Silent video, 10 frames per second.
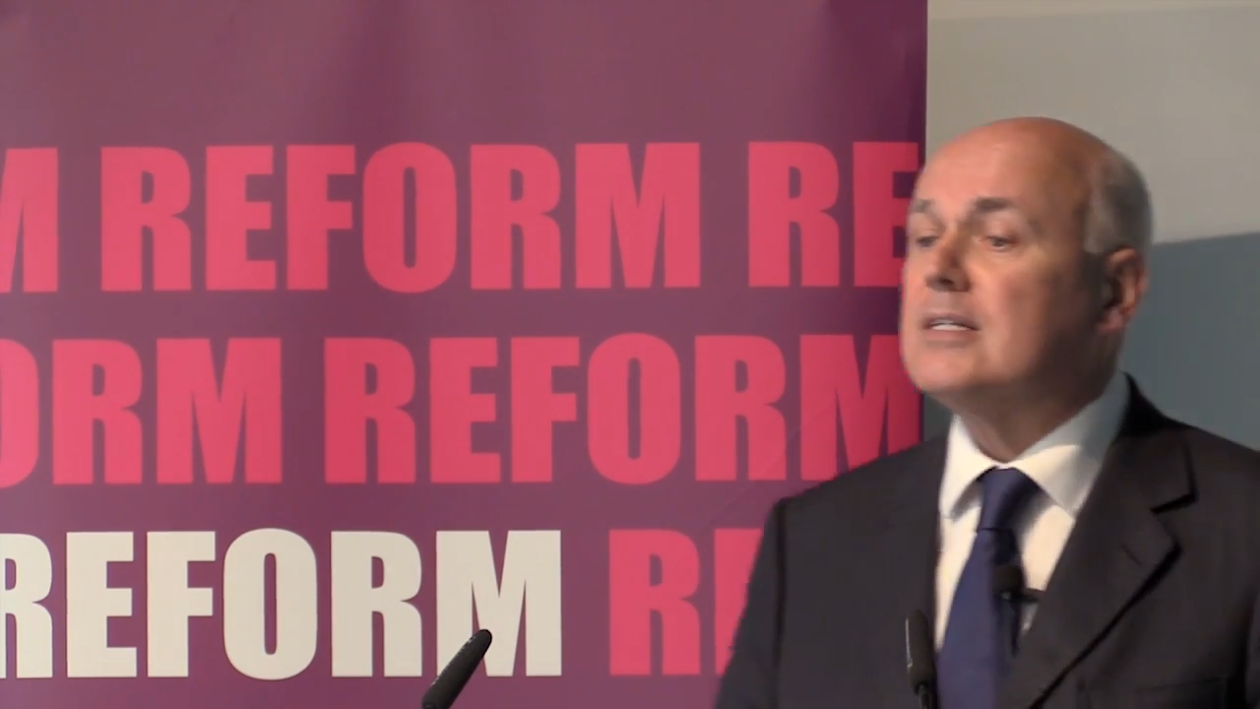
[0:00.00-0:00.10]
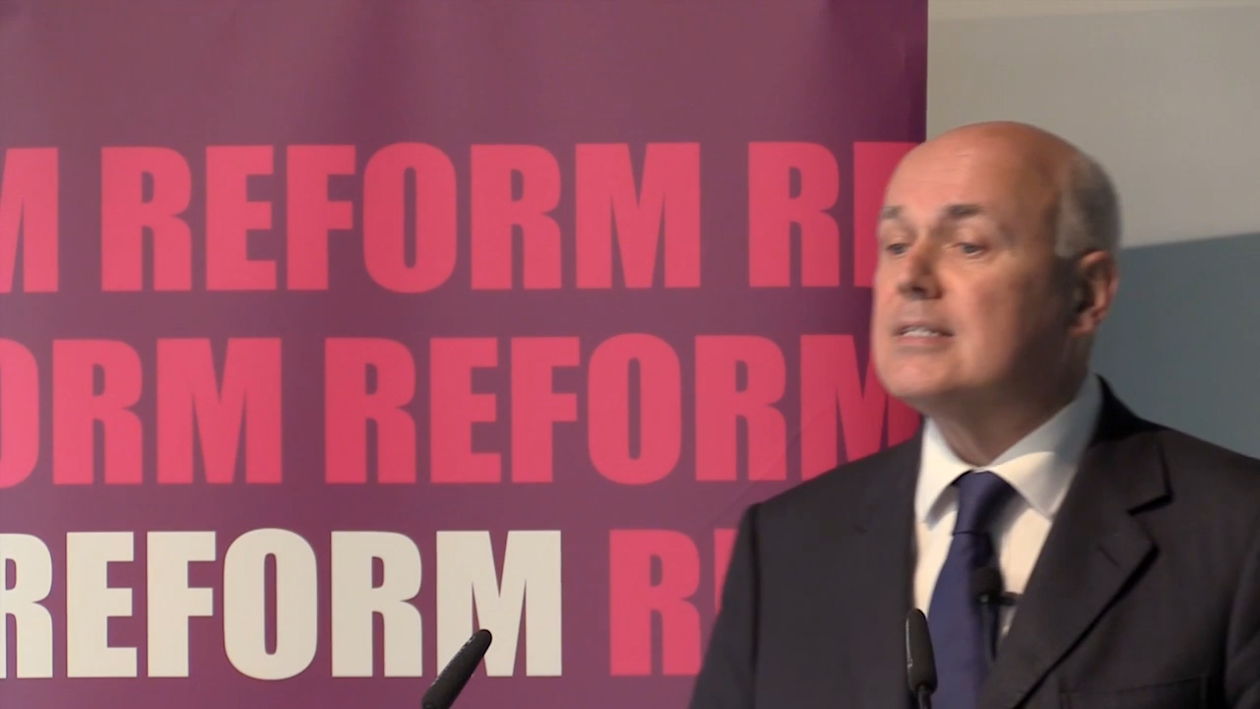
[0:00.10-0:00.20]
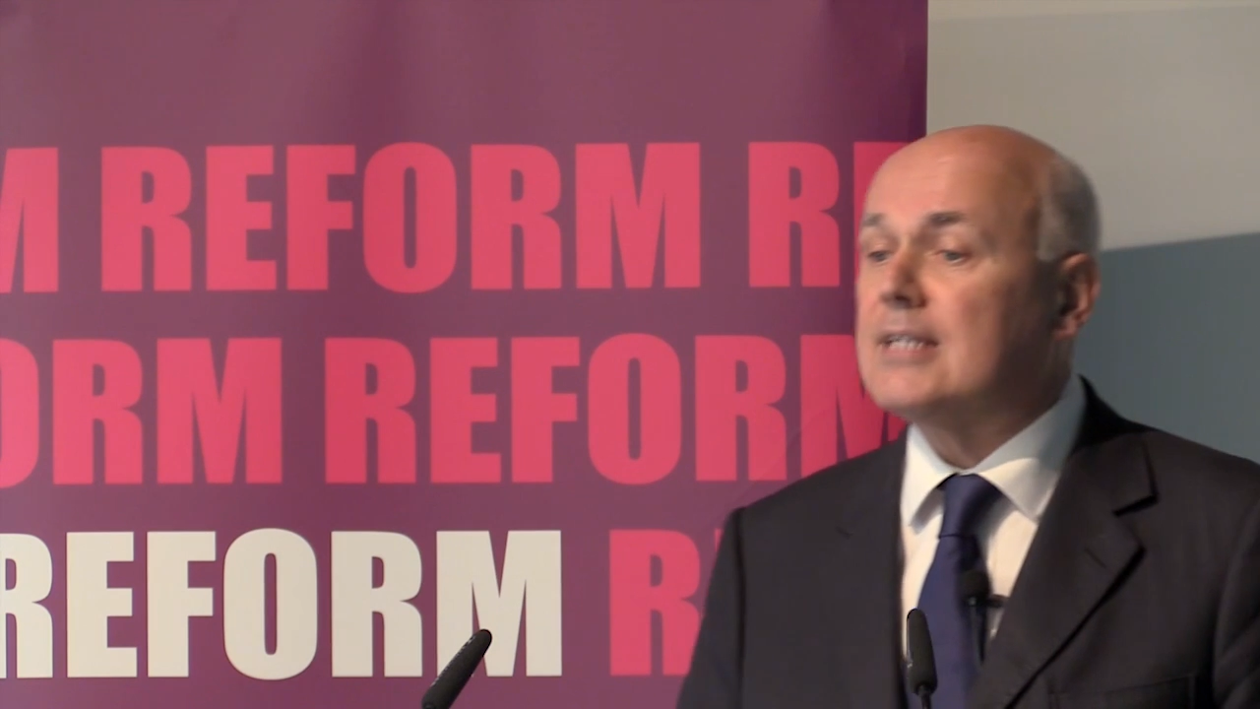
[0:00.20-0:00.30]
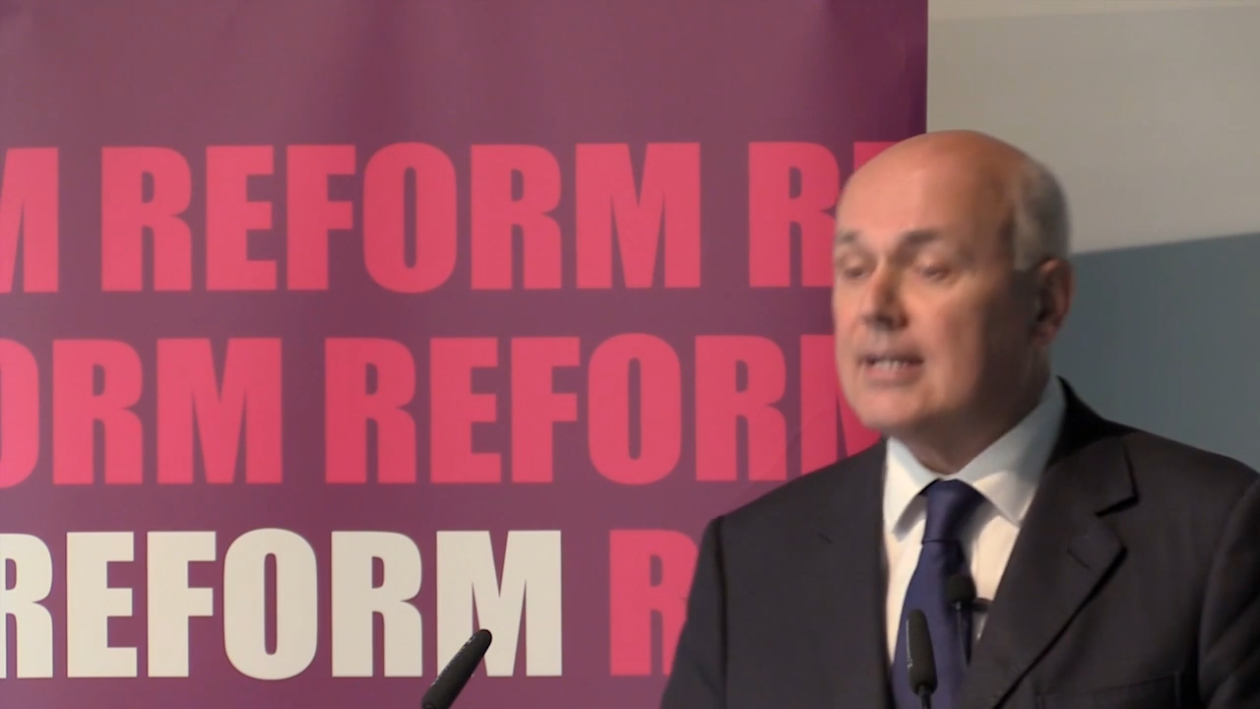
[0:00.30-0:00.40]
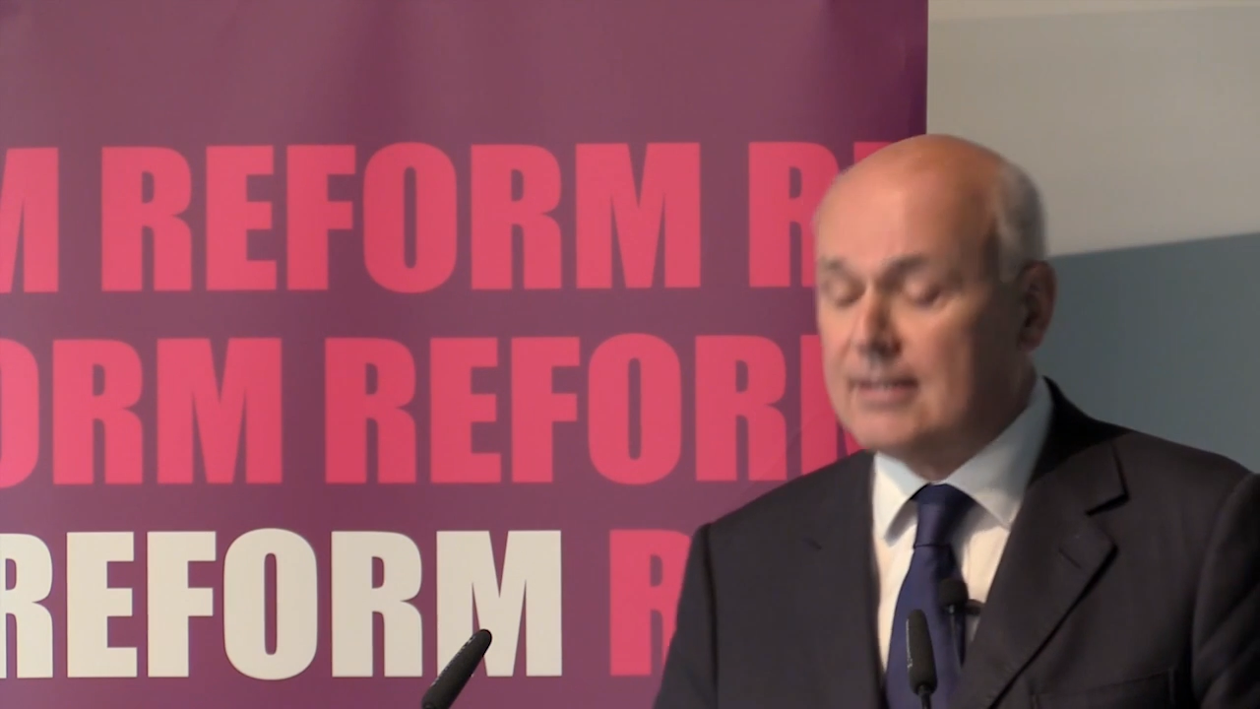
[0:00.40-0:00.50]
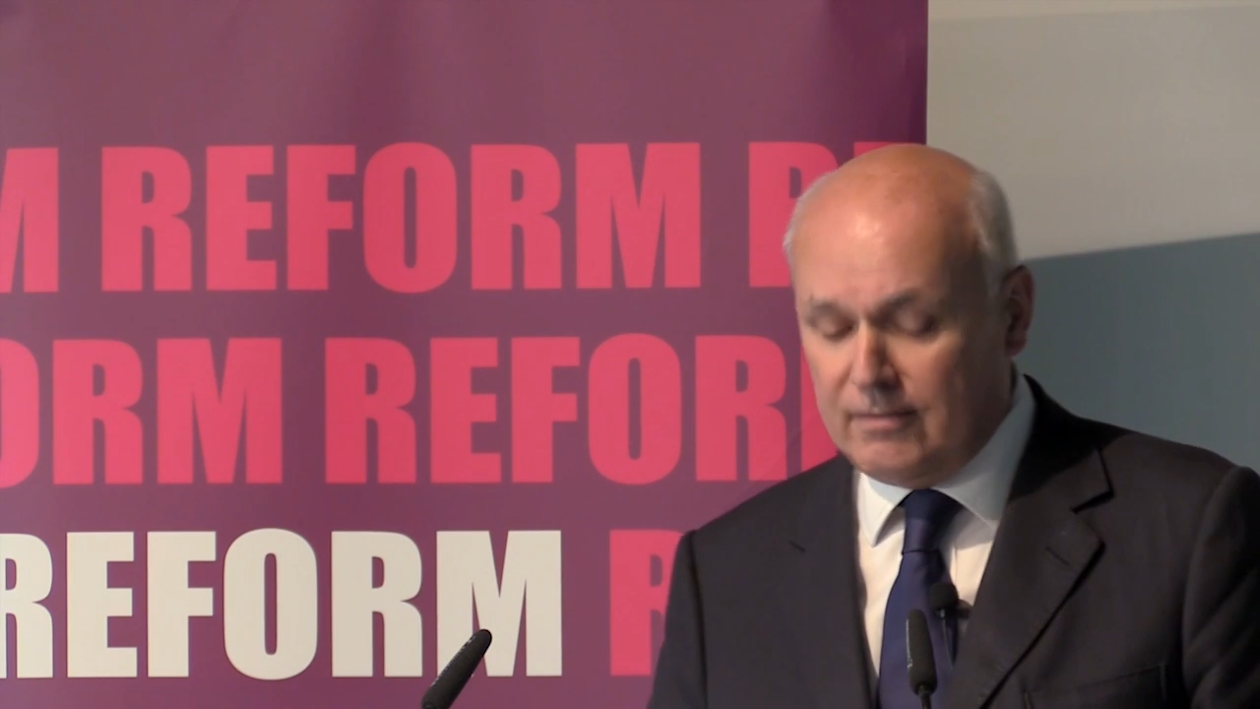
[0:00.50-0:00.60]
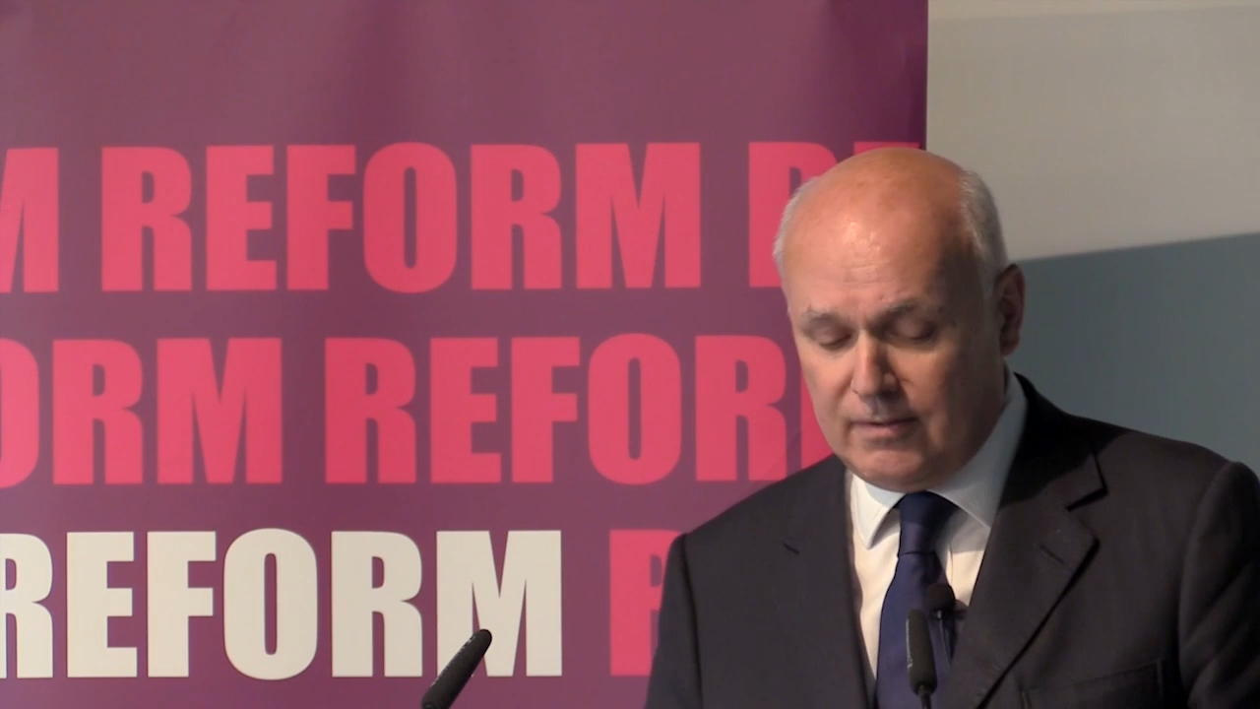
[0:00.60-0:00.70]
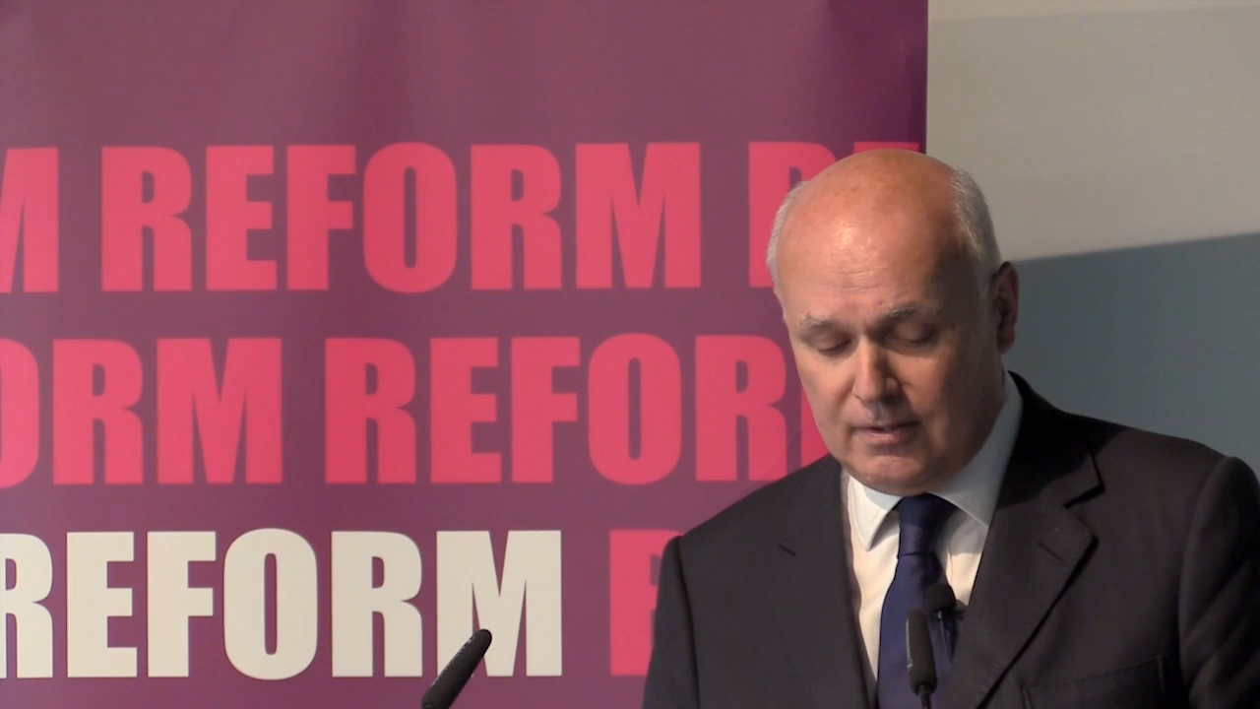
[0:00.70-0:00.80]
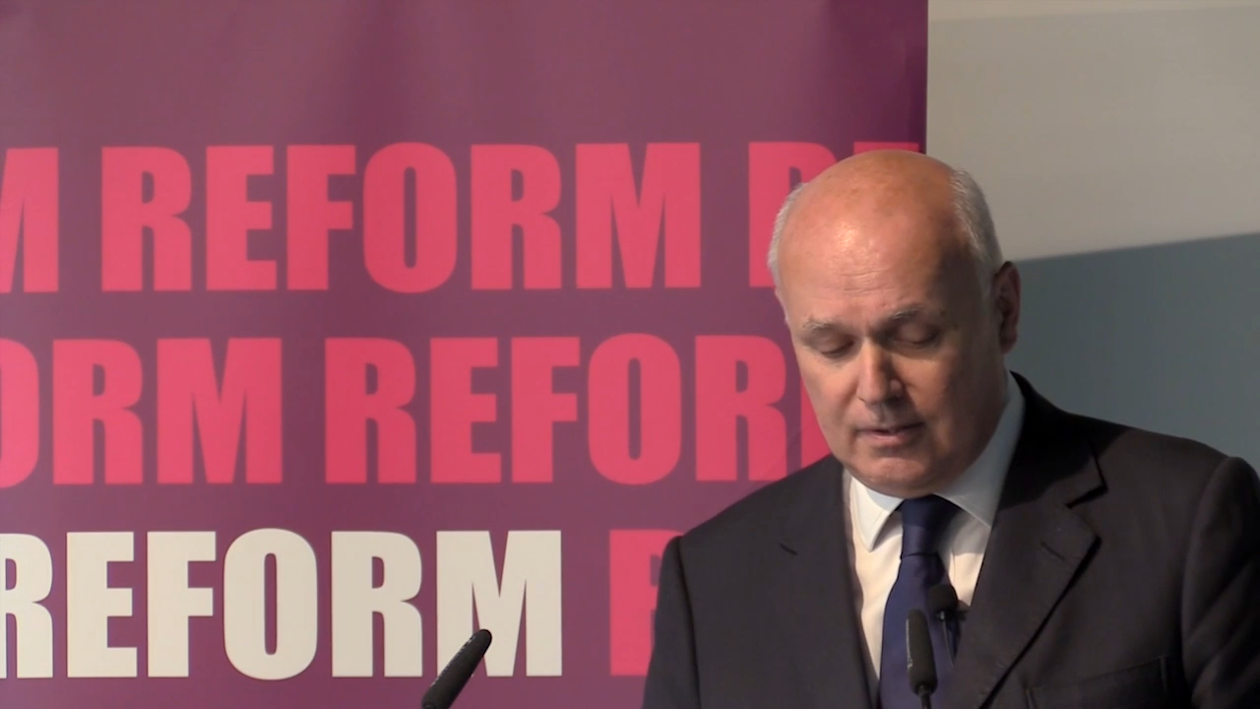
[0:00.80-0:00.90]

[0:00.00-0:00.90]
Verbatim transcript: incentive.